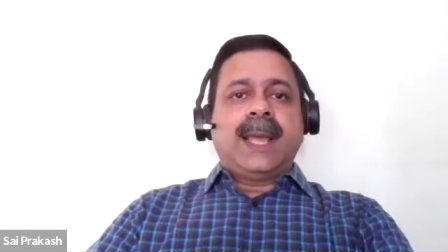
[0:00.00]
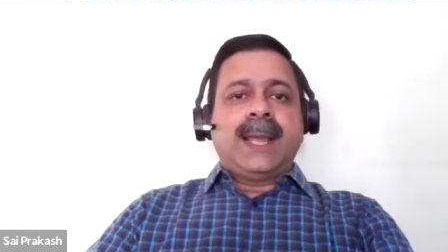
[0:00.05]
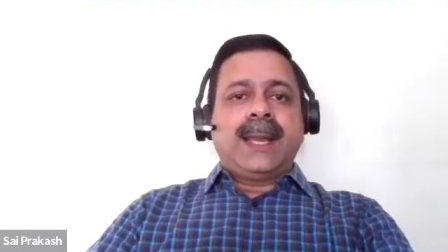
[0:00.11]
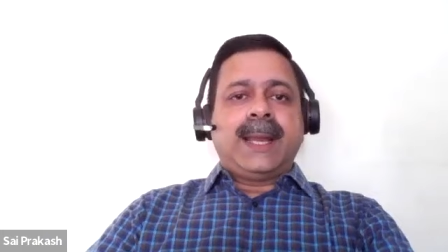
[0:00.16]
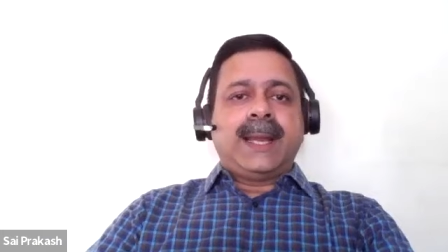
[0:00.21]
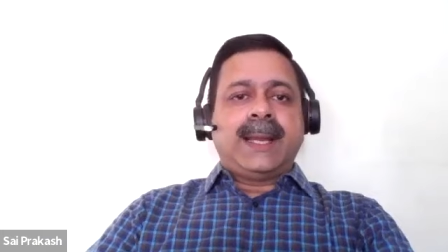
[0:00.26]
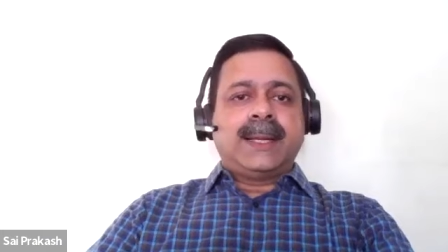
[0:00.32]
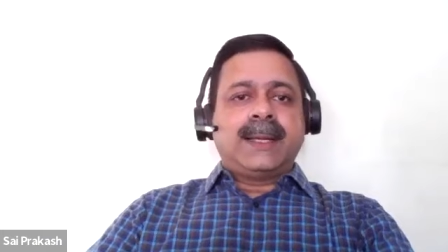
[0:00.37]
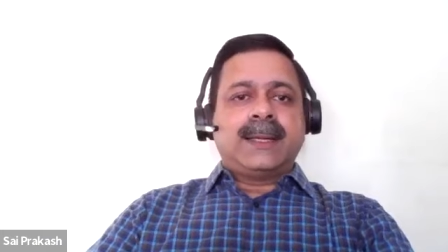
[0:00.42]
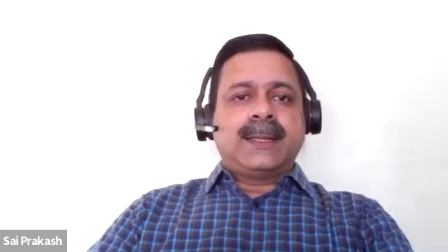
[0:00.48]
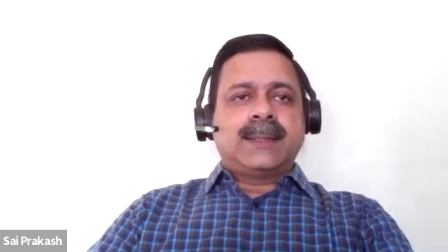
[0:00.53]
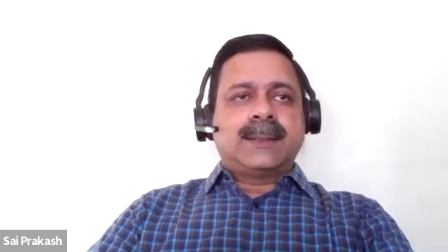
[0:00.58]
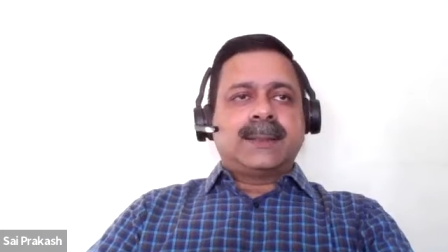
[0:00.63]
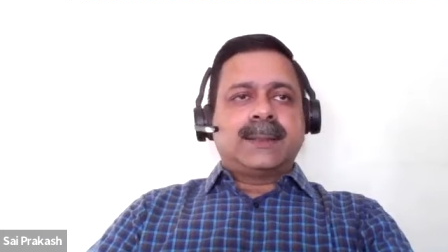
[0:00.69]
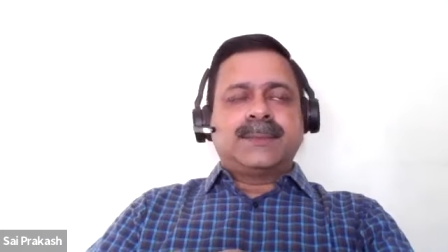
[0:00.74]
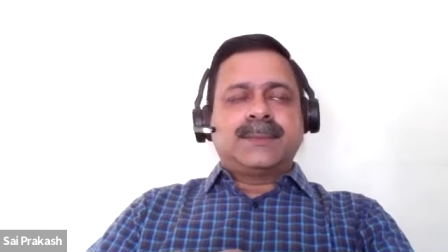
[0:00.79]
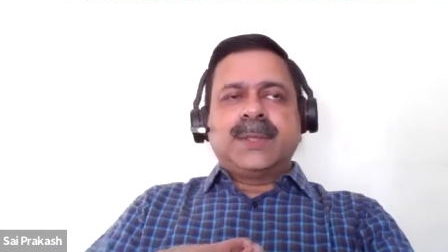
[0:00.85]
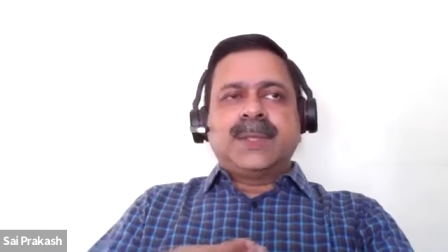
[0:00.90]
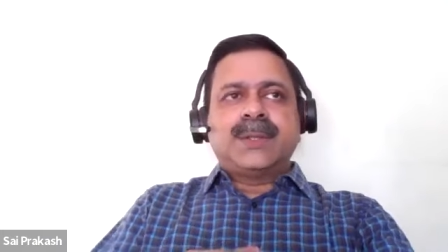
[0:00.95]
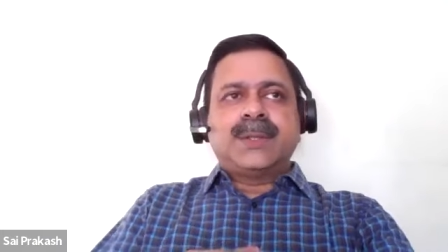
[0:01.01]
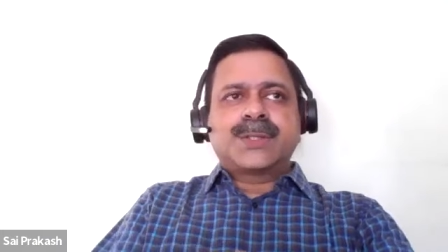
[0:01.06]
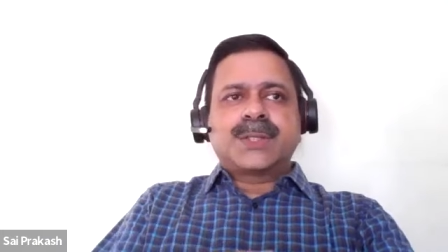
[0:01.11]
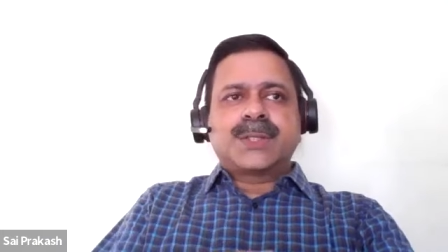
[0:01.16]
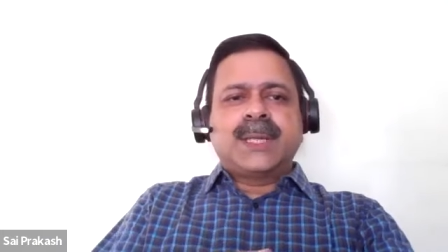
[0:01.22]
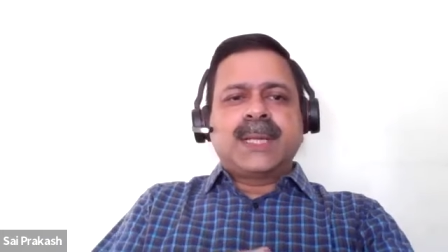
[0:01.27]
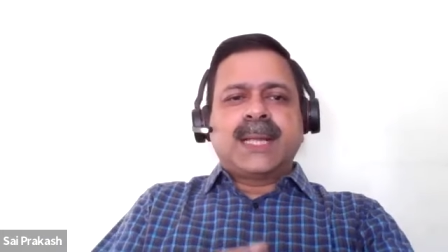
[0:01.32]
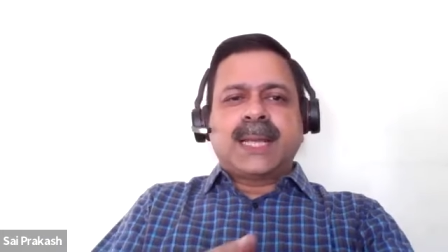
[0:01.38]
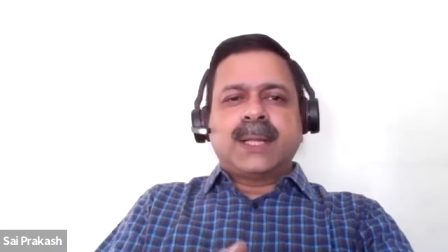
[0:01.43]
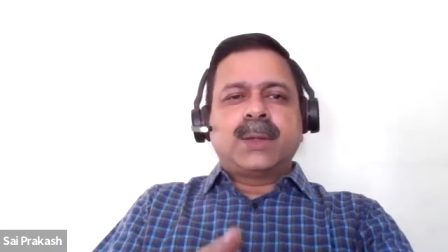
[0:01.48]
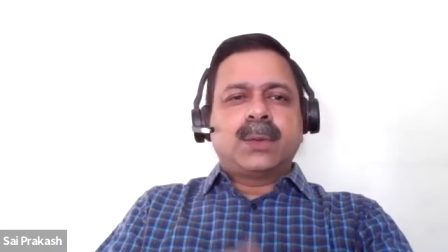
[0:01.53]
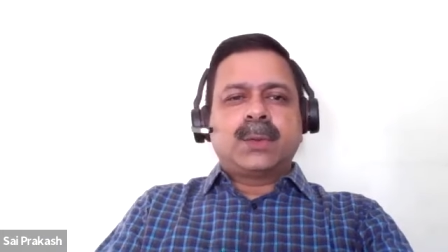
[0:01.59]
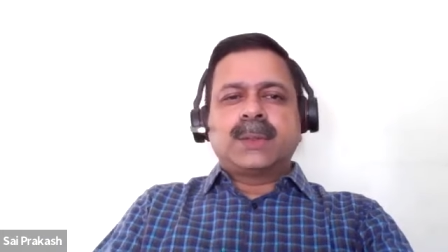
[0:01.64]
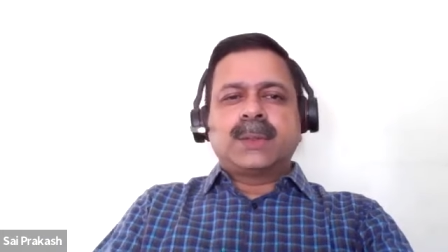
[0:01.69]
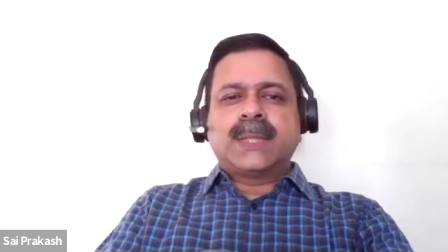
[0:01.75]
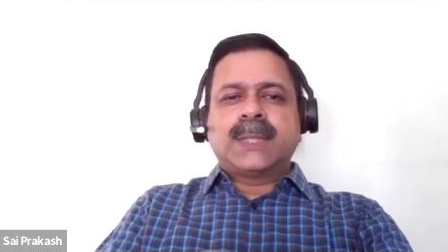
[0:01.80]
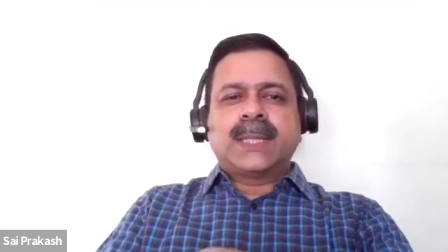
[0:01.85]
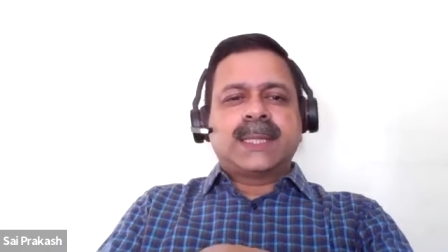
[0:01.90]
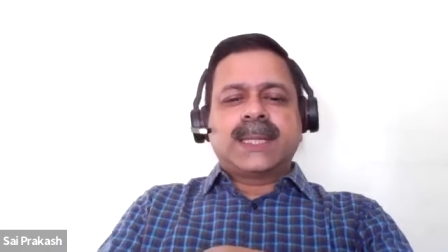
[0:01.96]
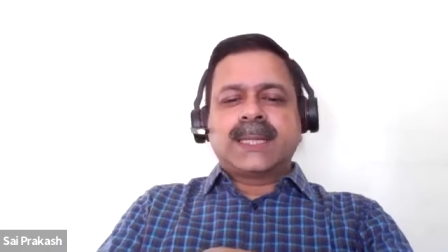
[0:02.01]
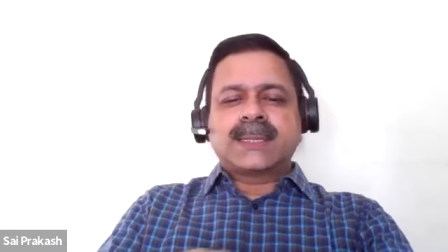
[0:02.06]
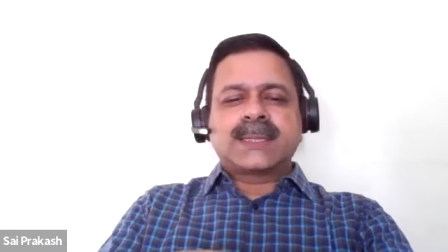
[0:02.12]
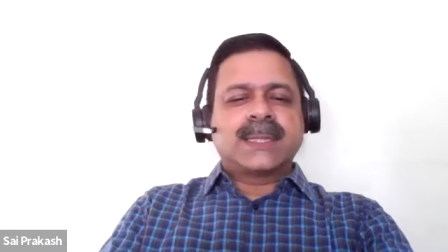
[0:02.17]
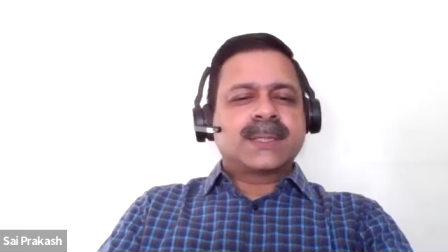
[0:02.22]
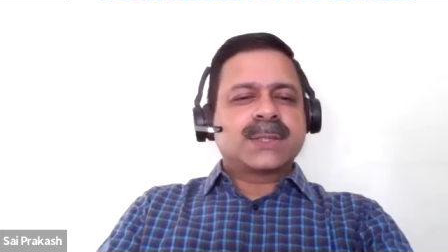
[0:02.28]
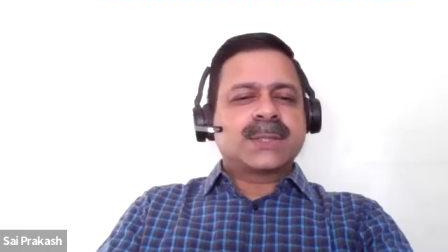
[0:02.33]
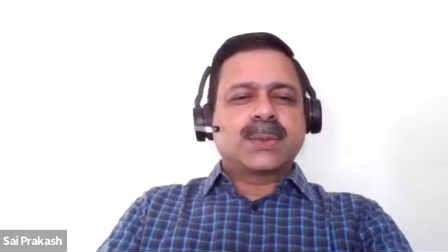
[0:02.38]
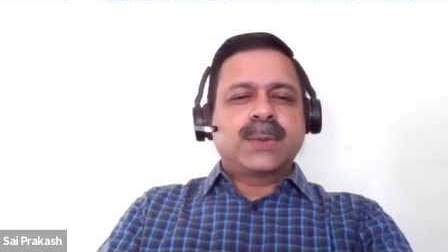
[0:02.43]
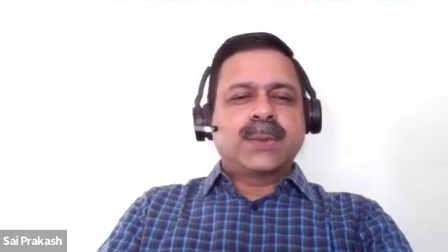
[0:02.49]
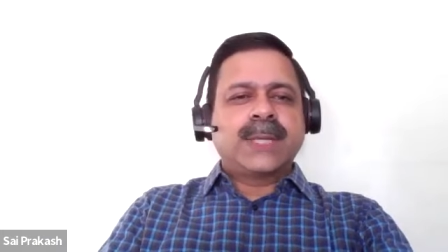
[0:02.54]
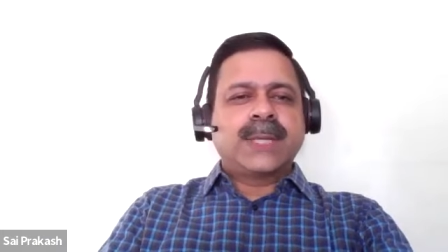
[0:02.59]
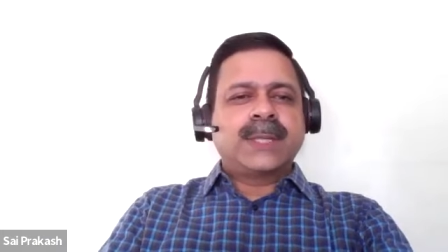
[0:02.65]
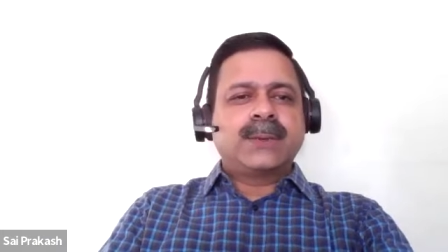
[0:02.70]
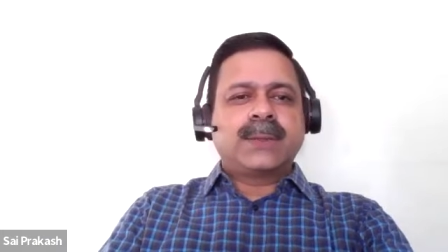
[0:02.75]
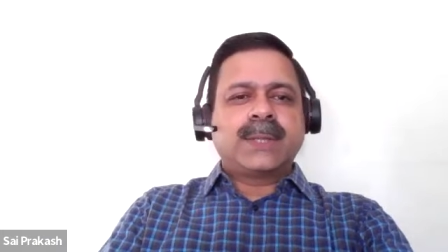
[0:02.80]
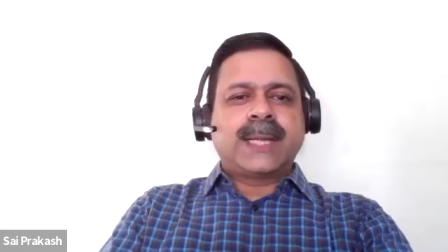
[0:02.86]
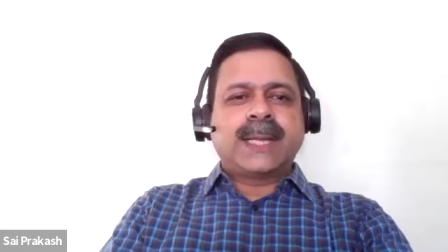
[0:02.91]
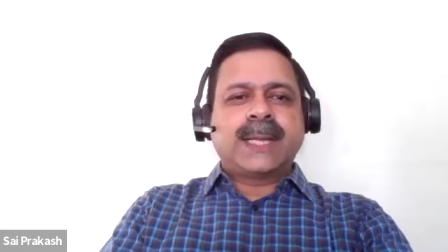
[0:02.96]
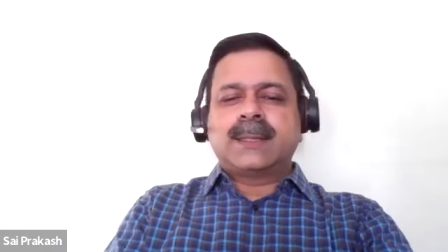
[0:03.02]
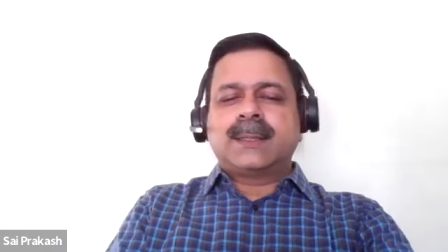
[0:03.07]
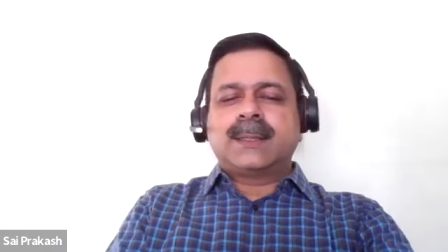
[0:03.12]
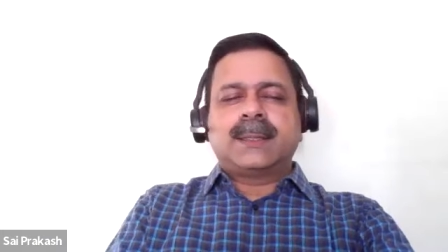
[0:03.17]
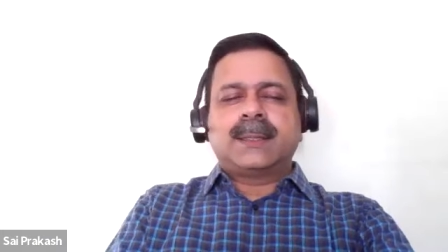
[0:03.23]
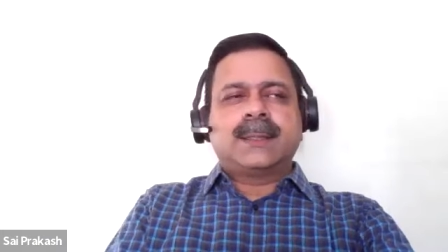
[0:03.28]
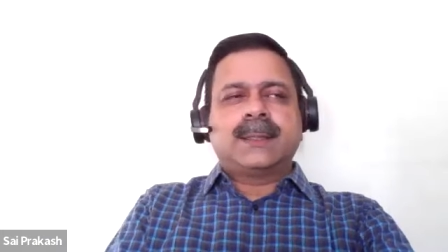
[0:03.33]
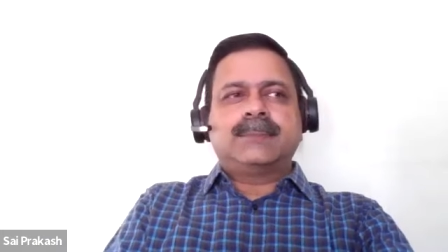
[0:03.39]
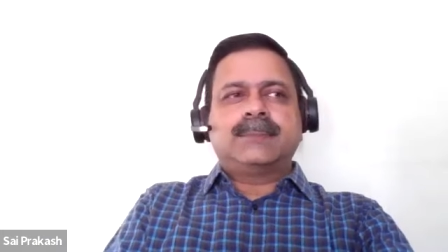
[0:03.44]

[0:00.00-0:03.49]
And usually I know that, yes, it's going to take